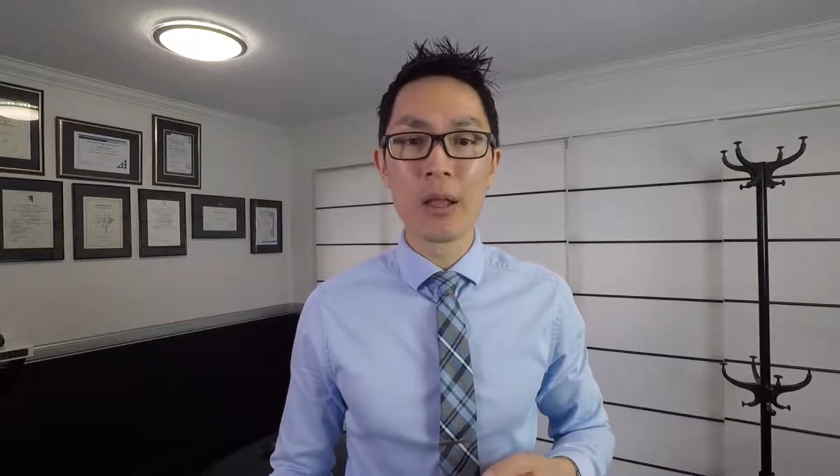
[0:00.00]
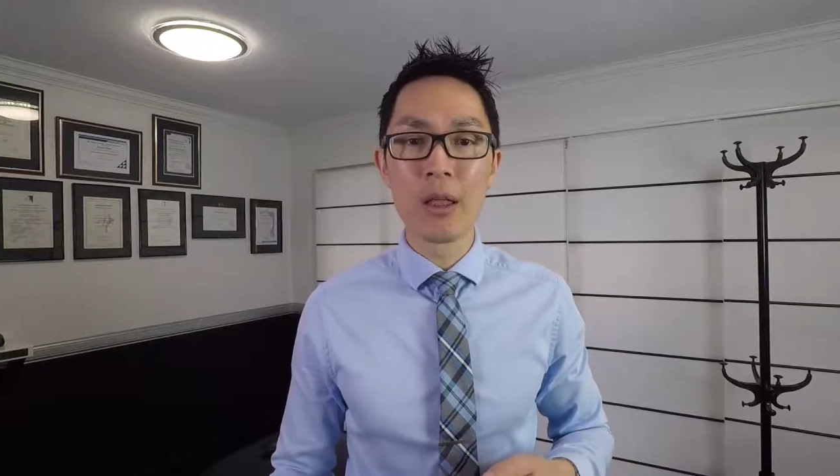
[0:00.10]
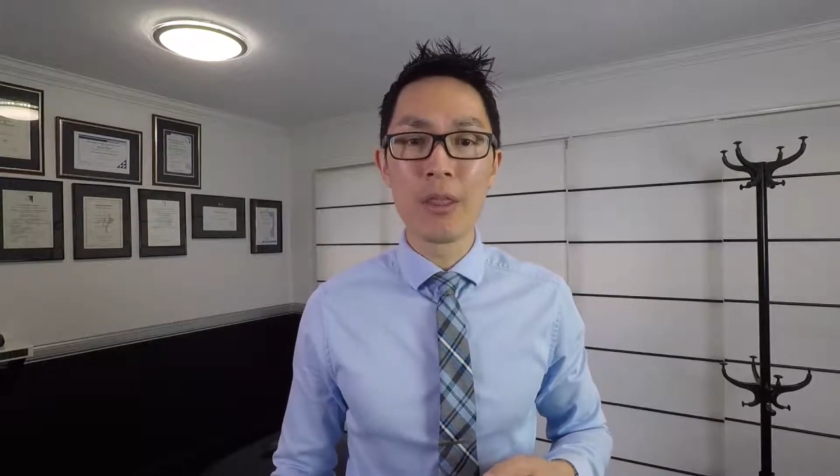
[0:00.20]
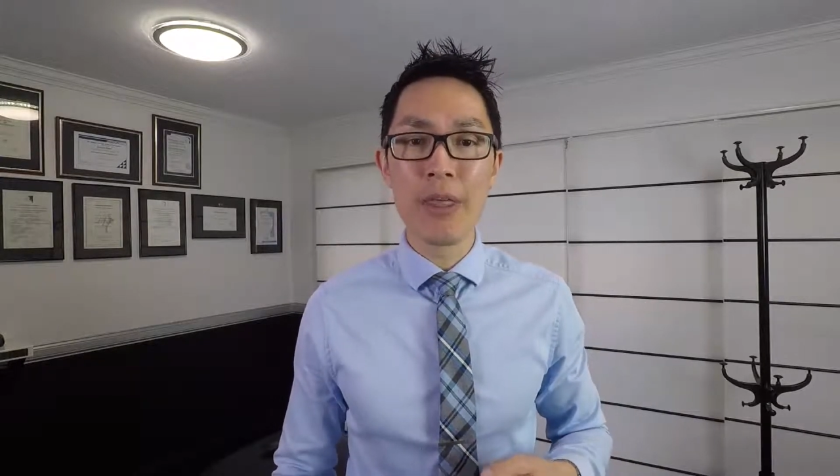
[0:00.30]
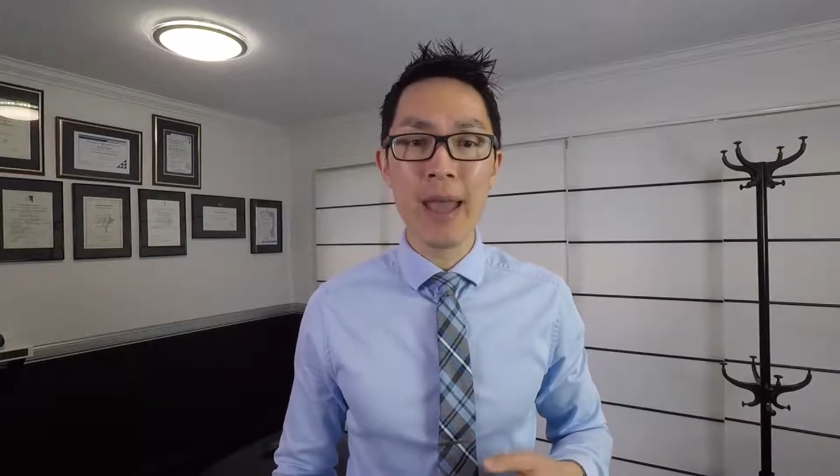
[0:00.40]

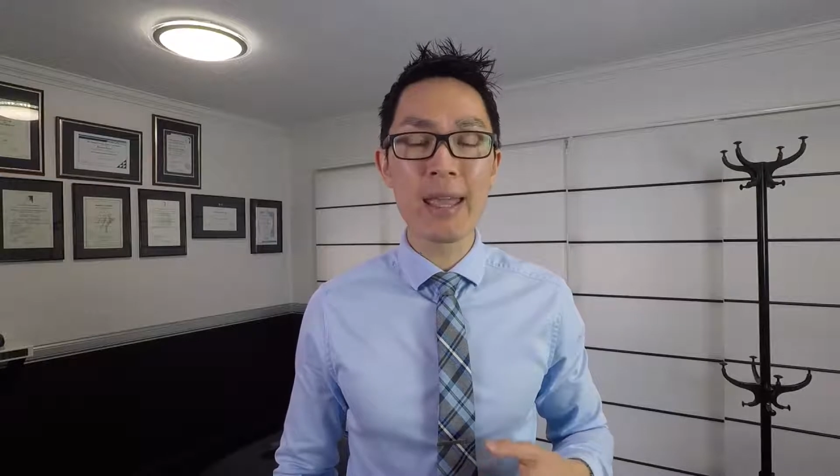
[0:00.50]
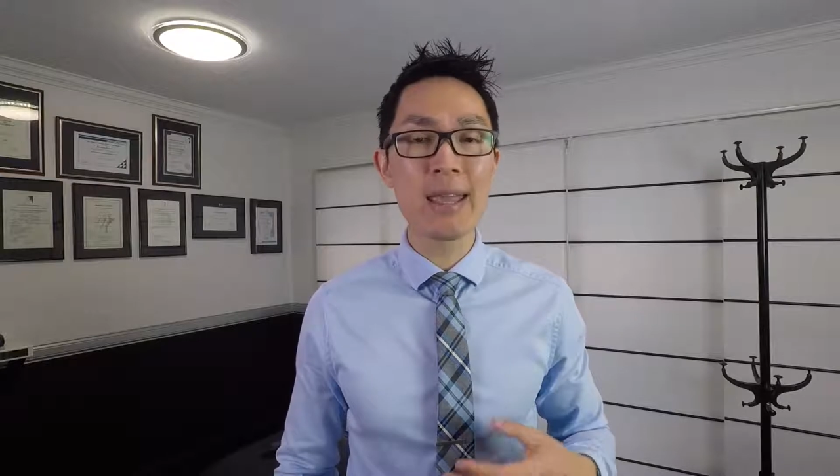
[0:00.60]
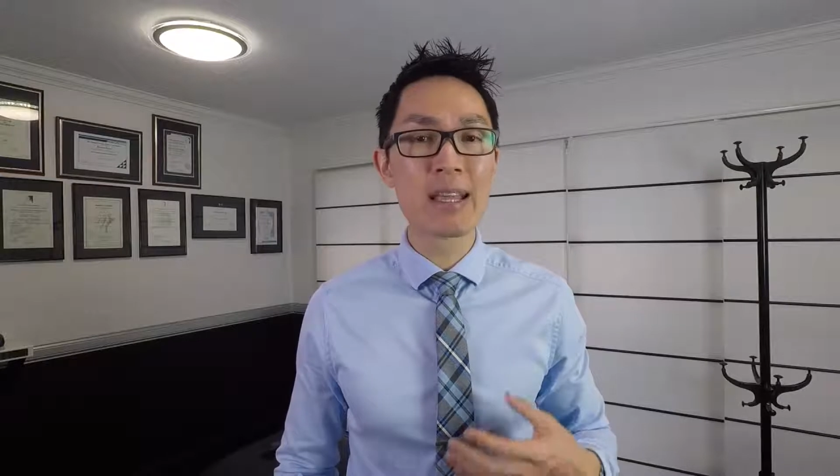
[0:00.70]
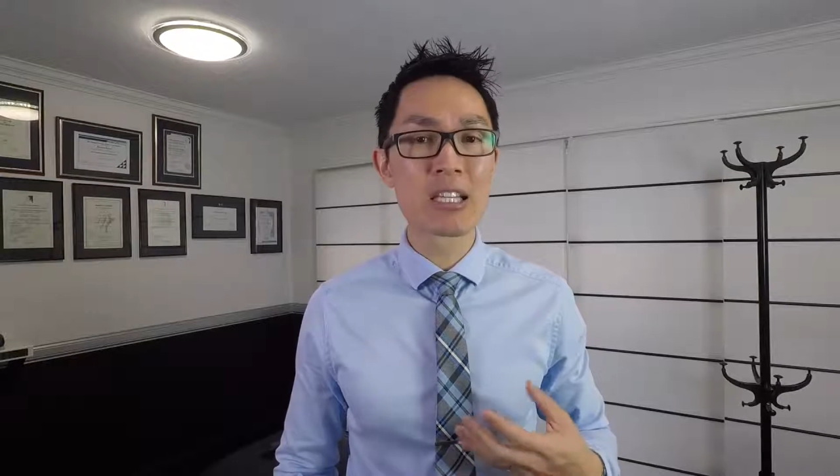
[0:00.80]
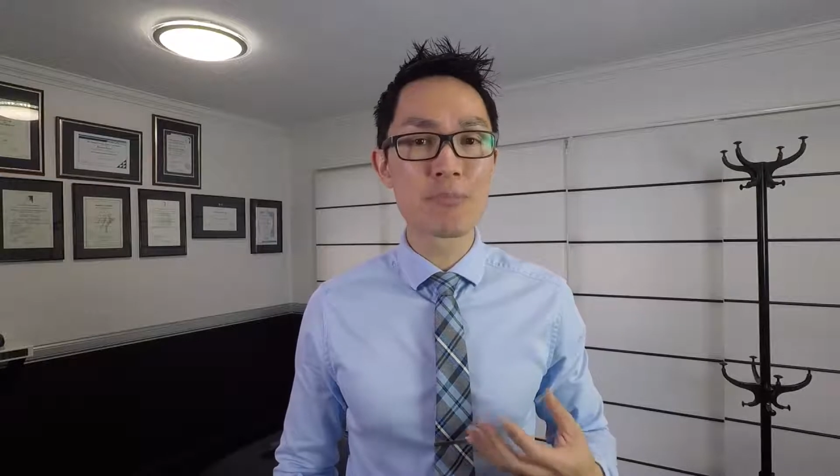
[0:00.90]
they
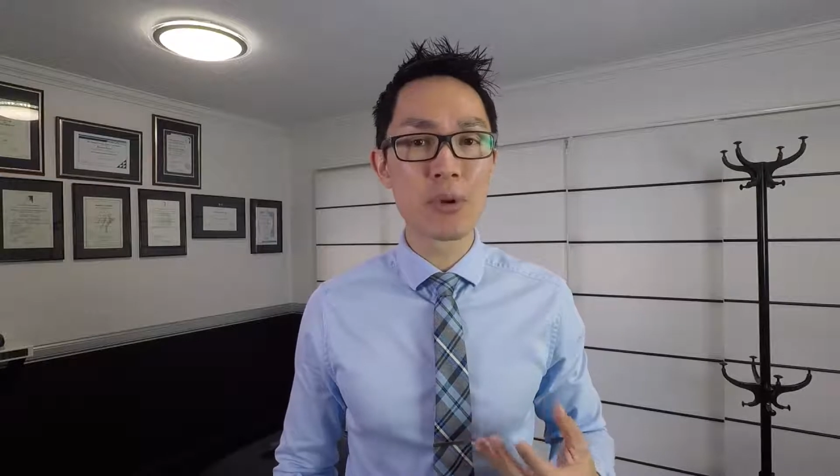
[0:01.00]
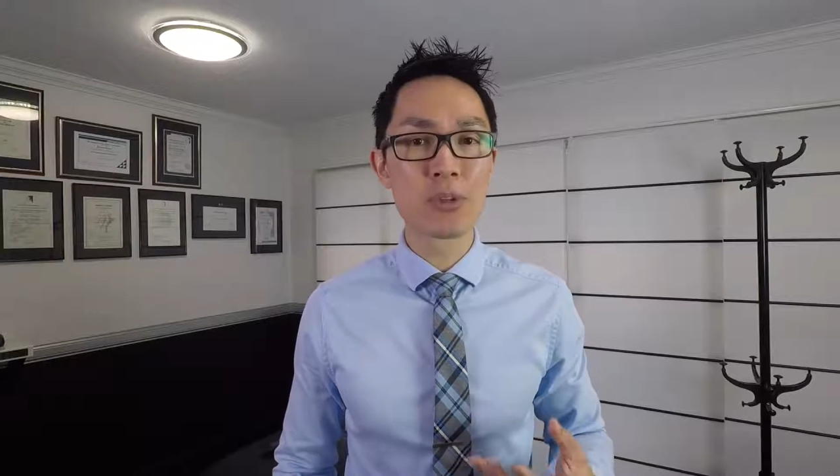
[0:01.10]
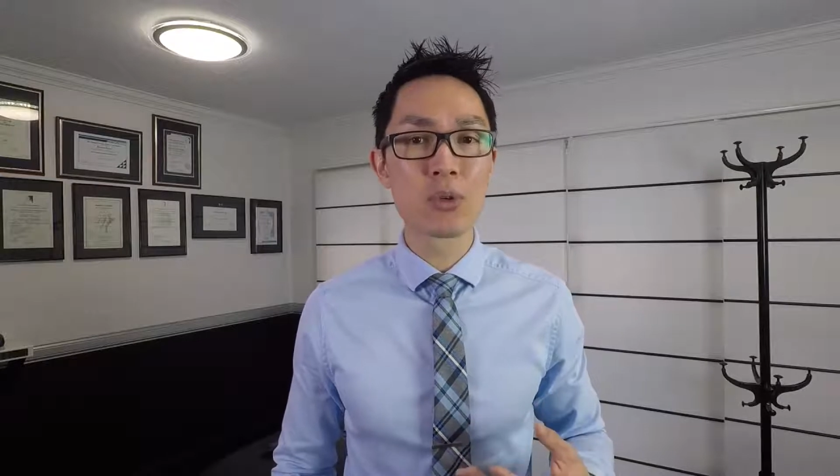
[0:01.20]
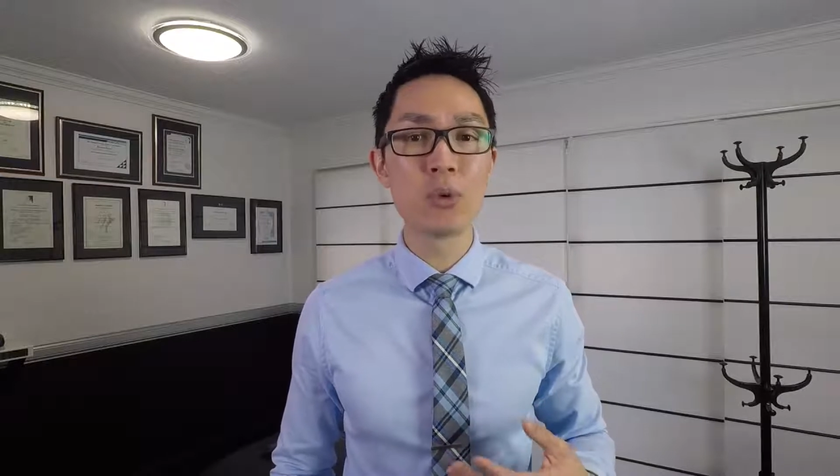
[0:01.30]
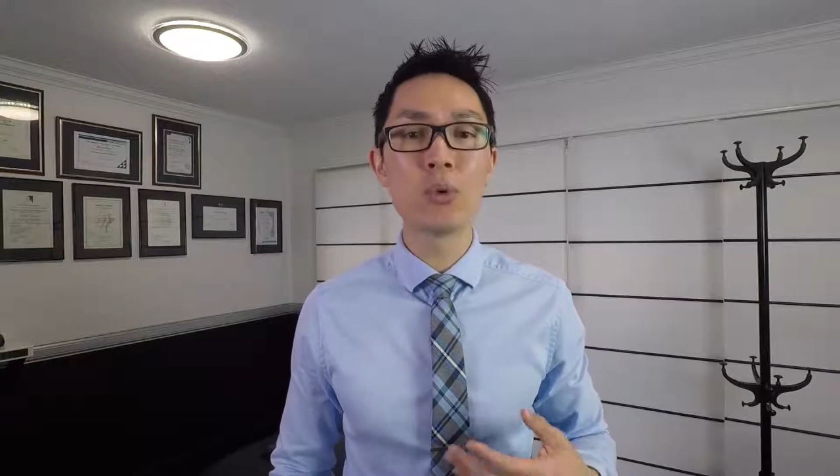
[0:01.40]

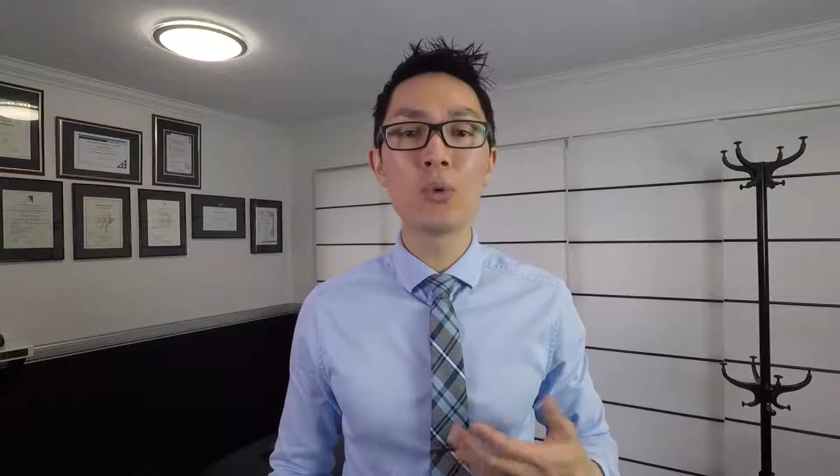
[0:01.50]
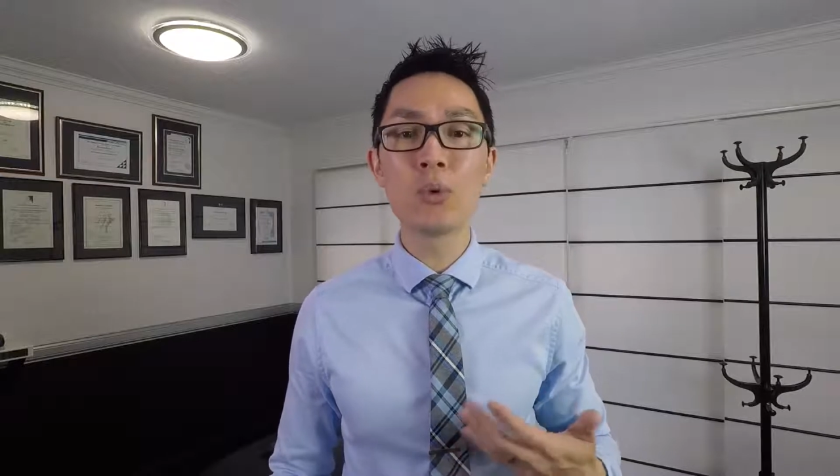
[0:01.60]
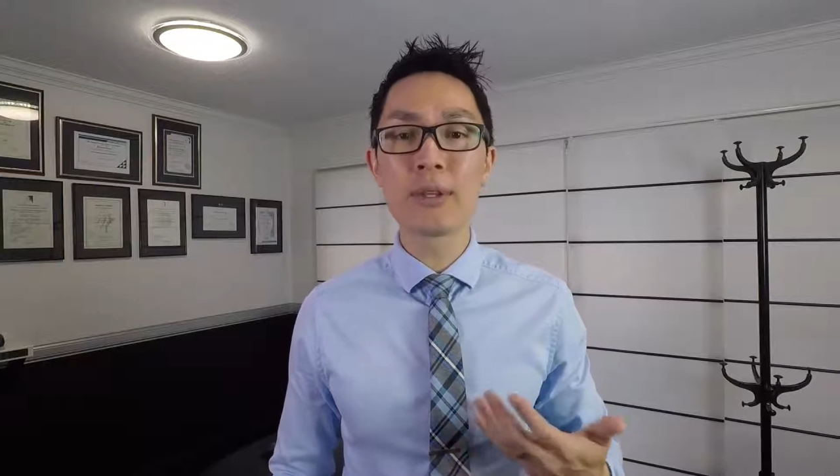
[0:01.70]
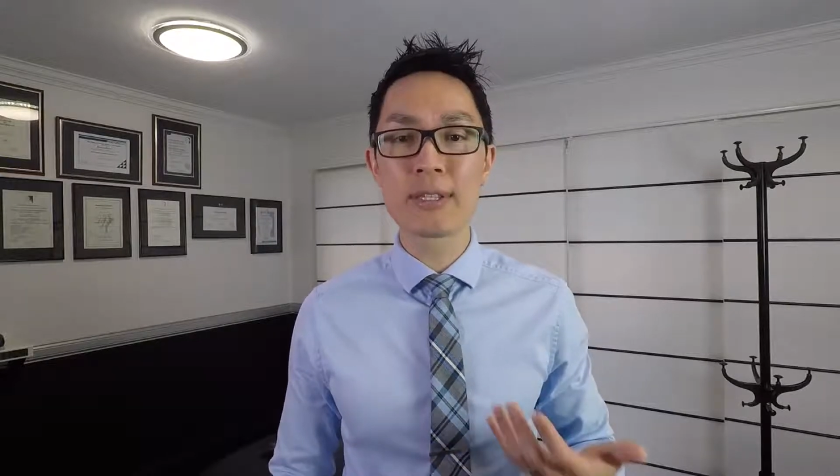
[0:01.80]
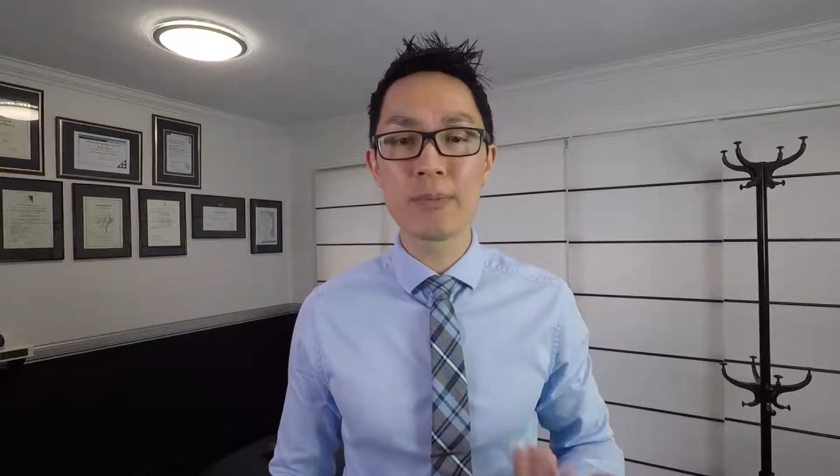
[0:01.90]
experience
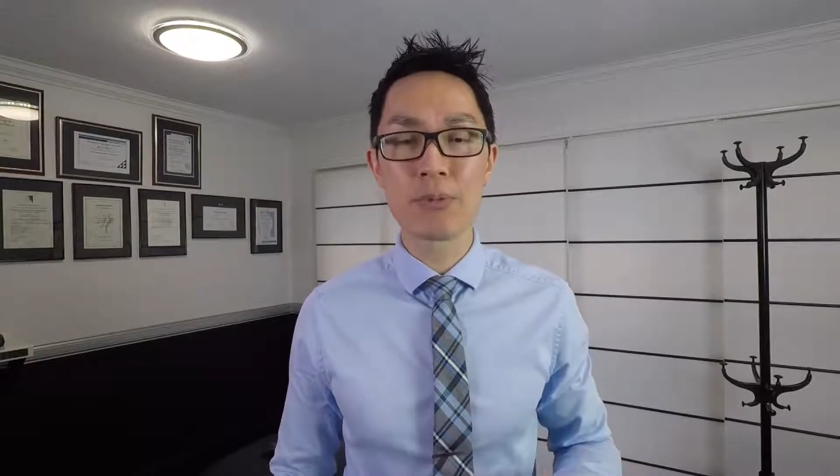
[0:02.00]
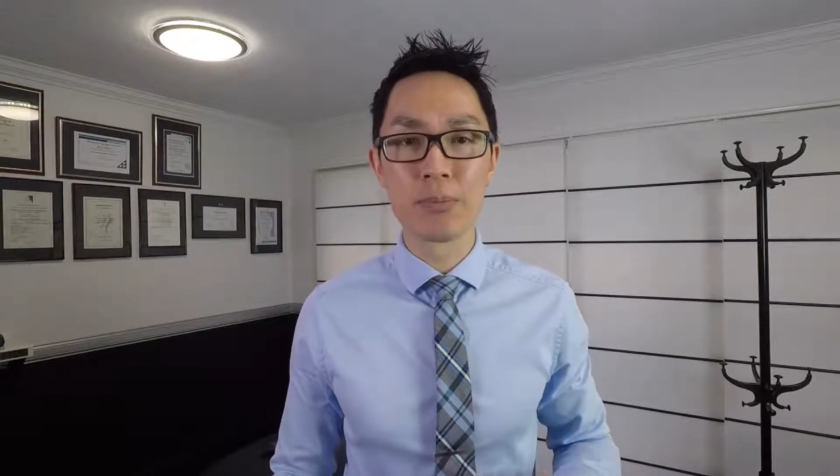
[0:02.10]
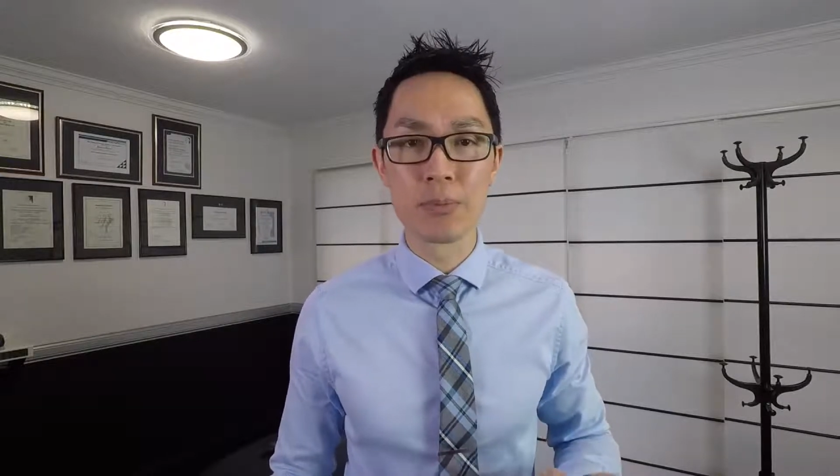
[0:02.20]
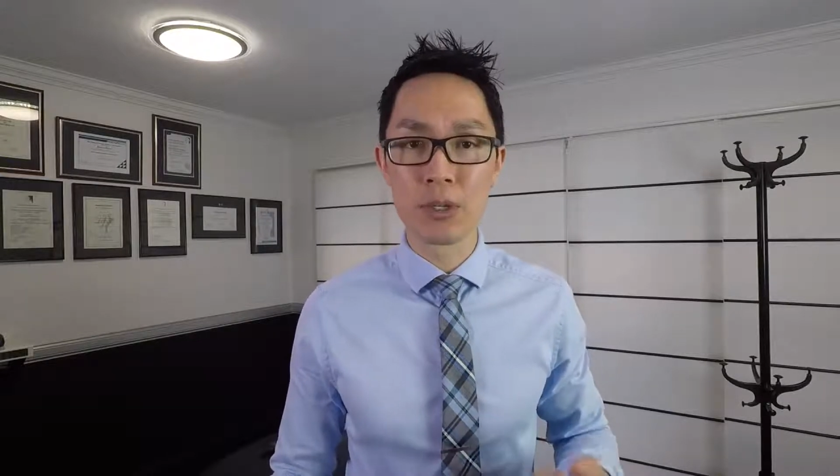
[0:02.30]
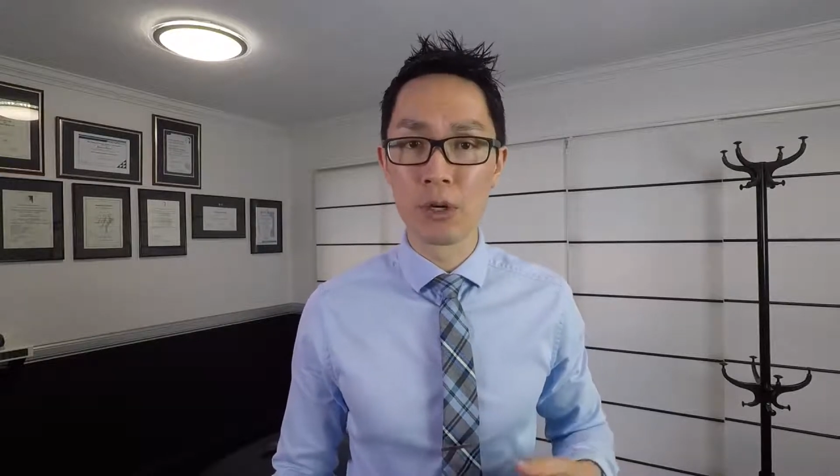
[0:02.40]
all the symptoms